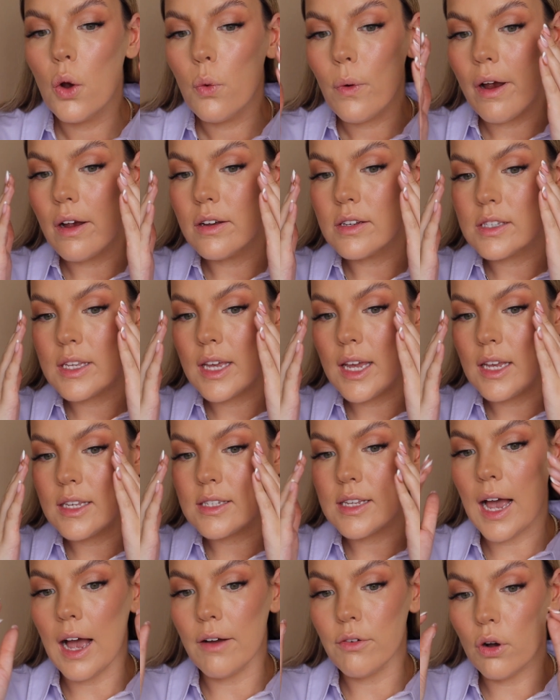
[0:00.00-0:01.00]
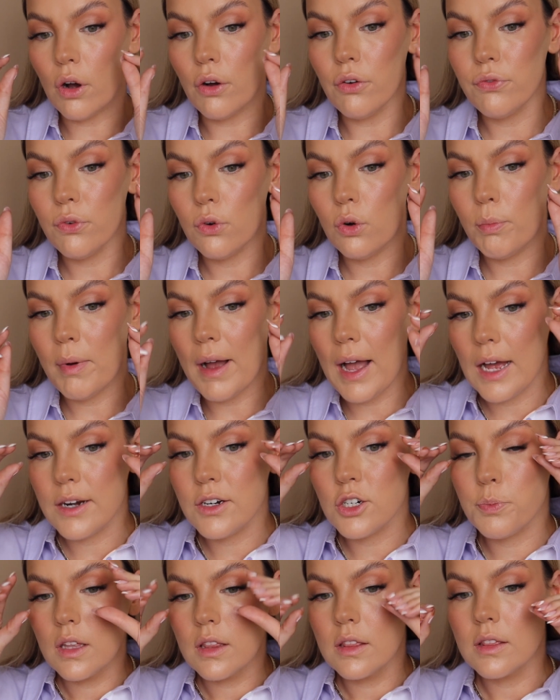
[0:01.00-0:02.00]
Whereas these have got a full
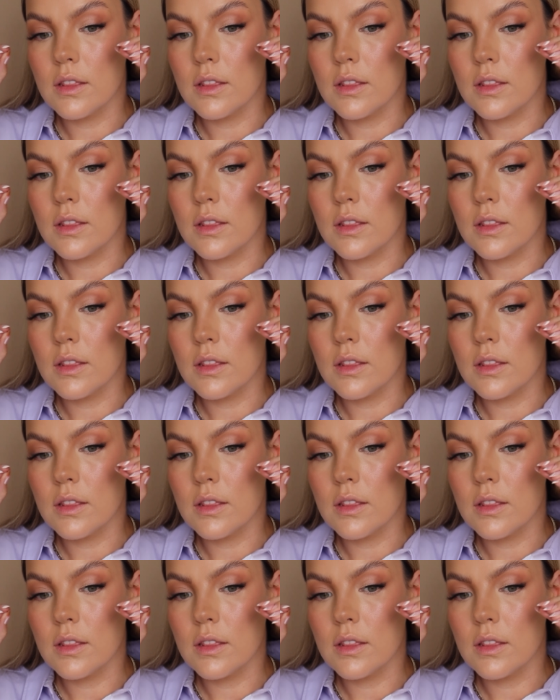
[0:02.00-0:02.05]
band.